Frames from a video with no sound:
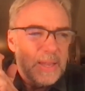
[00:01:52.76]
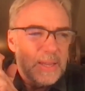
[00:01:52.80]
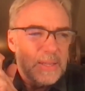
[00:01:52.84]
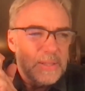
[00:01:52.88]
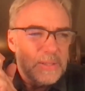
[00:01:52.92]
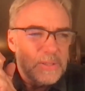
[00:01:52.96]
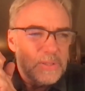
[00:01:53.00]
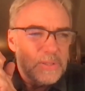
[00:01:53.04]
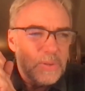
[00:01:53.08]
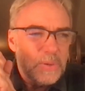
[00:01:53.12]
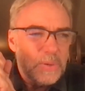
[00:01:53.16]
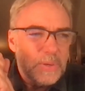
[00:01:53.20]

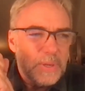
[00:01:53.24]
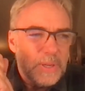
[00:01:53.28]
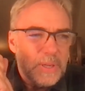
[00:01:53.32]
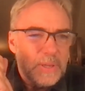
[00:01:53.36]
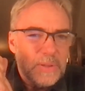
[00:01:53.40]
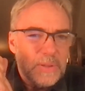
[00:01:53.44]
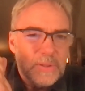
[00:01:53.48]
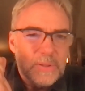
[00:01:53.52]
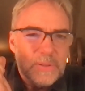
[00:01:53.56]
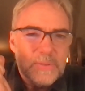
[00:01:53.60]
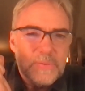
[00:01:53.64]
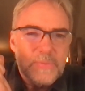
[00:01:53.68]
And so
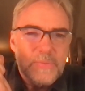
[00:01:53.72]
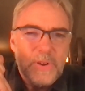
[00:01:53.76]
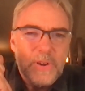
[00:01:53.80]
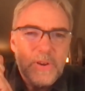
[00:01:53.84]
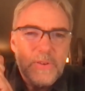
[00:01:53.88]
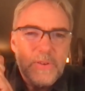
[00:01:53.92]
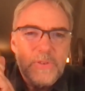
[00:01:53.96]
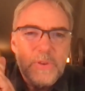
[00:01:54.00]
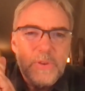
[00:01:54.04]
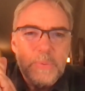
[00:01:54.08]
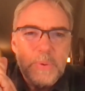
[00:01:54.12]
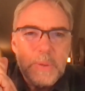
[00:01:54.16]
uh,
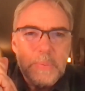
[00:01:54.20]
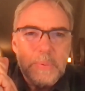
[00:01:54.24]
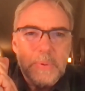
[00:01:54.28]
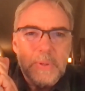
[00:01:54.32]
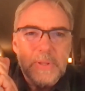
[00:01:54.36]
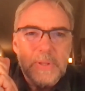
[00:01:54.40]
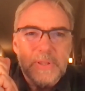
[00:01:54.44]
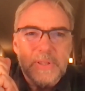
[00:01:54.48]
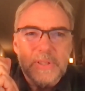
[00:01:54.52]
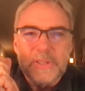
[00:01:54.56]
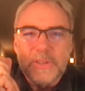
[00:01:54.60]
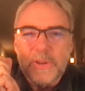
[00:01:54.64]
very few
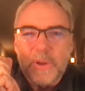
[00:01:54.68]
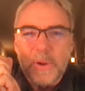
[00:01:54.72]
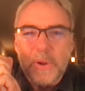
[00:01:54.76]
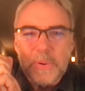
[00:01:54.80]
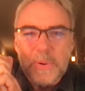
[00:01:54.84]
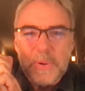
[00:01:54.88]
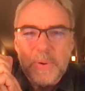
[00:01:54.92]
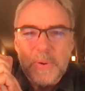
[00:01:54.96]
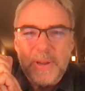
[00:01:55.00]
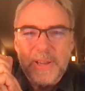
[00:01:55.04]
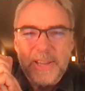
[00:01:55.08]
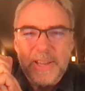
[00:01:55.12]
people know
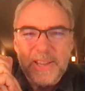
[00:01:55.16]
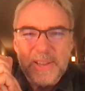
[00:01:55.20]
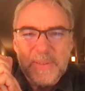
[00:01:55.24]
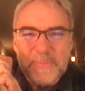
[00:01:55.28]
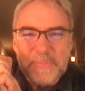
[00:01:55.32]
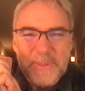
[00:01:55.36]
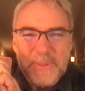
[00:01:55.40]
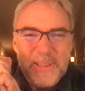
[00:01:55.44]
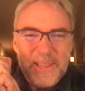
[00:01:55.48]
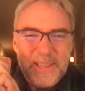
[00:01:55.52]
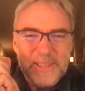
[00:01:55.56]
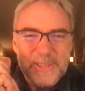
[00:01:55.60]
who I
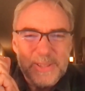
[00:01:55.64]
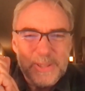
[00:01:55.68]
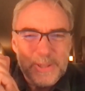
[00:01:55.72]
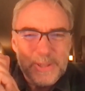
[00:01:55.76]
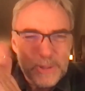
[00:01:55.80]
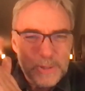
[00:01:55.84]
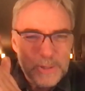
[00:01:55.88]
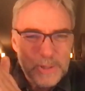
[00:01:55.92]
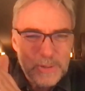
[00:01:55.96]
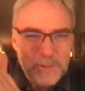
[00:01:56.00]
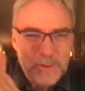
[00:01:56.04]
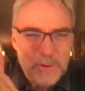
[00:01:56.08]
am and
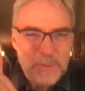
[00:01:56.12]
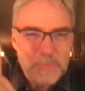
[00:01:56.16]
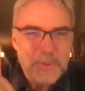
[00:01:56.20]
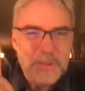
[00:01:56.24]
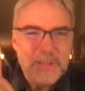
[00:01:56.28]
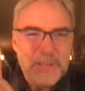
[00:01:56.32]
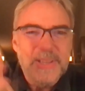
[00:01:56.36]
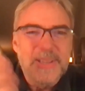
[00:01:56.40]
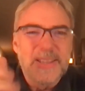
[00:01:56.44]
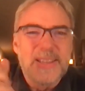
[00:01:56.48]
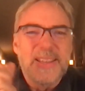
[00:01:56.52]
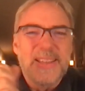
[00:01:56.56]
search for
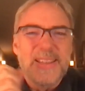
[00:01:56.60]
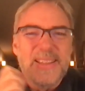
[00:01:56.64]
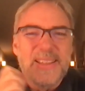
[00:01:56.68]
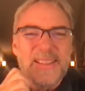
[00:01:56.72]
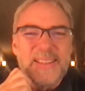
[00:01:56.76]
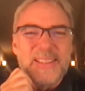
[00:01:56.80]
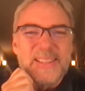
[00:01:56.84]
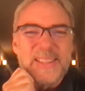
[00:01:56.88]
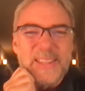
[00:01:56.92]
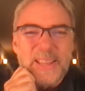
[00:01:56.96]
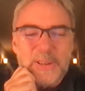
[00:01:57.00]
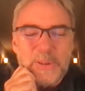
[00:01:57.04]
me.
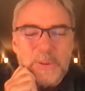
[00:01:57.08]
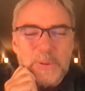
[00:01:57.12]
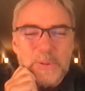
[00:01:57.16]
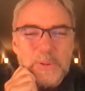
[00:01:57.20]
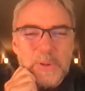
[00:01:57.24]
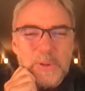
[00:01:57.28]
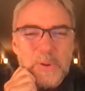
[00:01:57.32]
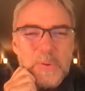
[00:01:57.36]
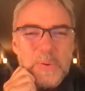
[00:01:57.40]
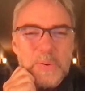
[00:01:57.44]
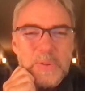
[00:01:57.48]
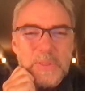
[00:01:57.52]
They don't
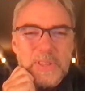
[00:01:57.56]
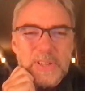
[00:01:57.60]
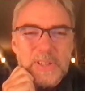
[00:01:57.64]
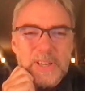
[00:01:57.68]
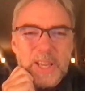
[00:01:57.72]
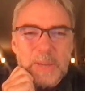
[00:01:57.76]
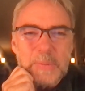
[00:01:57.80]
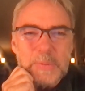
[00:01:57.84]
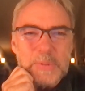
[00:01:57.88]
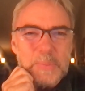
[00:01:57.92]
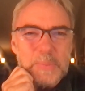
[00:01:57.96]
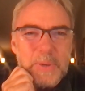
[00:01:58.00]
know the
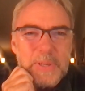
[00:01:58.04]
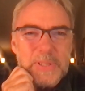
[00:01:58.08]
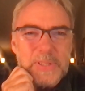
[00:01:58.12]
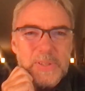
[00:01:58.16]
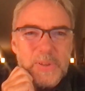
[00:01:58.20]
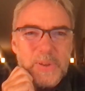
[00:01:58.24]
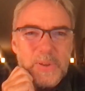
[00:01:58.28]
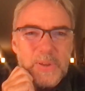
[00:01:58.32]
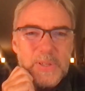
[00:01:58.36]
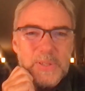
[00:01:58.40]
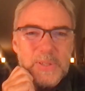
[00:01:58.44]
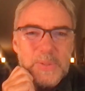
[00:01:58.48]
names of my
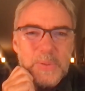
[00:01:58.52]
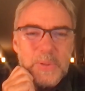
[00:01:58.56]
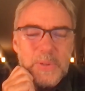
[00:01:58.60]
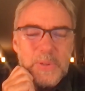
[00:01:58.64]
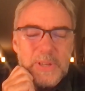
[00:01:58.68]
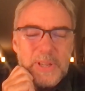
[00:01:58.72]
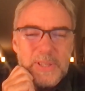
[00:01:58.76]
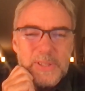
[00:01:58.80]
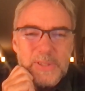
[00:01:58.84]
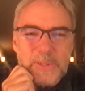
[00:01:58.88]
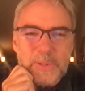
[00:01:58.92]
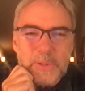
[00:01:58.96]
songs, so they're
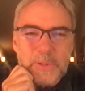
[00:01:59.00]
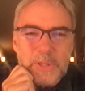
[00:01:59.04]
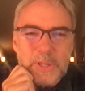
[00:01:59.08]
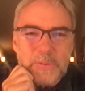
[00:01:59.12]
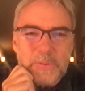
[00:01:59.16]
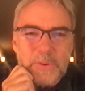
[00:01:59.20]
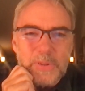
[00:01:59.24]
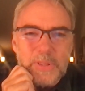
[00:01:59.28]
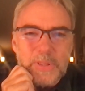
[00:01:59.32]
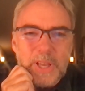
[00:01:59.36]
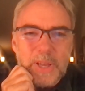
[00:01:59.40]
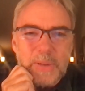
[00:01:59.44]
not searching
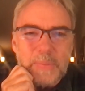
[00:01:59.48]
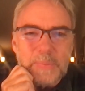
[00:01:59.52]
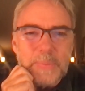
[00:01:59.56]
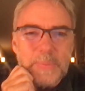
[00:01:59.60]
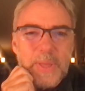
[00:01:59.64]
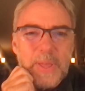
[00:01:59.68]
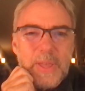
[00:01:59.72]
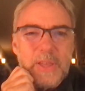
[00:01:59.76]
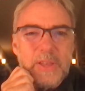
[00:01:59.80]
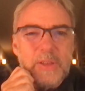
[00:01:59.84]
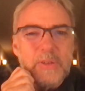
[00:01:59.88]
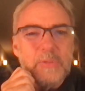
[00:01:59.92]
for them
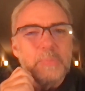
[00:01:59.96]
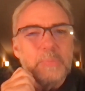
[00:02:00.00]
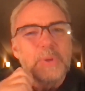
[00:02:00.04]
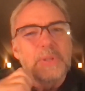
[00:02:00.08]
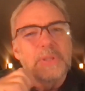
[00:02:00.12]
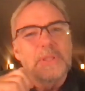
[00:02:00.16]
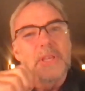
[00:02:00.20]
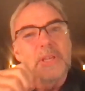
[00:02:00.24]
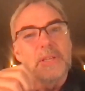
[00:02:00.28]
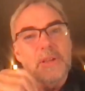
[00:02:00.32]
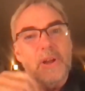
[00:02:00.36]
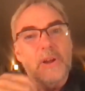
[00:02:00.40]

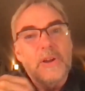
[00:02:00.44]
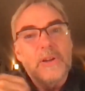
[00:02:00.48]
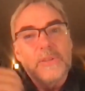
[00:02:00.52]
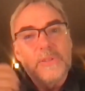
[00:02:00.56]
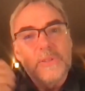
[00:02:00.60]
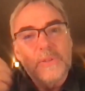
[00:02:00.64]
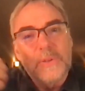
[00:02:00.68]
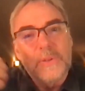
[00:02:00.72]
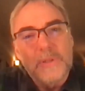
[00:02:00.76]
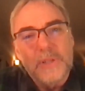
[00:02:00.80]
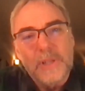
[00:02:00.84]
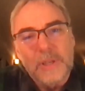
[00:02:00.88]
but they are
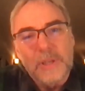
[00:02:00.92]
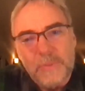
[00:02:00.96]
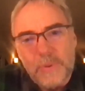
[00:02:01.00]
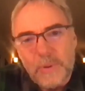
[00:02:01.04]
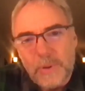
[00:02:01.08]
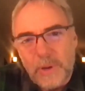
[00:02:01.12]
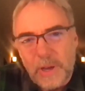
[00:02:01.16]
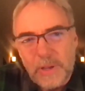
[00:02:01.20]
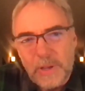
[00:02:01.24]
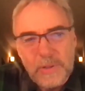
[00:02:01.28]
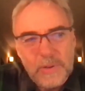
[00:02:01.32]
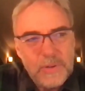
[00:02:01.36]
searching
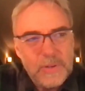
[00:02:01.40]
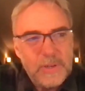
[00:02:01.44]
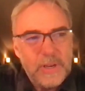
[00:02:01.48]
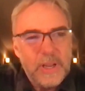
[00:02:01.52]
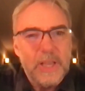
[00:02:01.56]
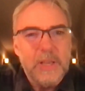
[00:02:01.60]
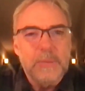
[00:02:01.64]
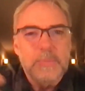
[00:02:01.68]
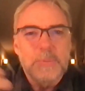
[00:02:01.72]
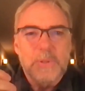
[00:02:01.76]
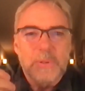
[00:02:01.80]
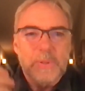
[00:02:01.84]
for other
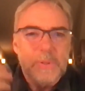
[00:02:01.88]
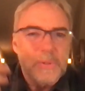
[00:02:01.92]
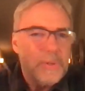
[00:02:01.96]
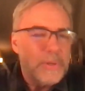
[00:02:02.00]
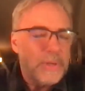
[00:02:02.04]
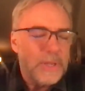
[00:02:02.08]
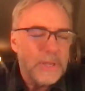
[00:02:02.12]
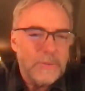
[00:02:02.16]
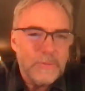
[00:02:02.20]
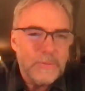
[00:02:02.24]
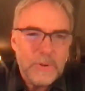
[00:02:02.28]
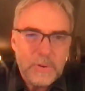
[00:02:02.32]
names. They're
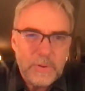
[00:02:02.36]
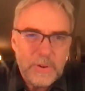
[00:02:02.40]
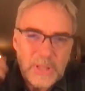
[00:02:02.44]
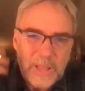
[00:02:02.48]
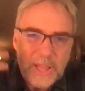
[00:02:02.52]
looking for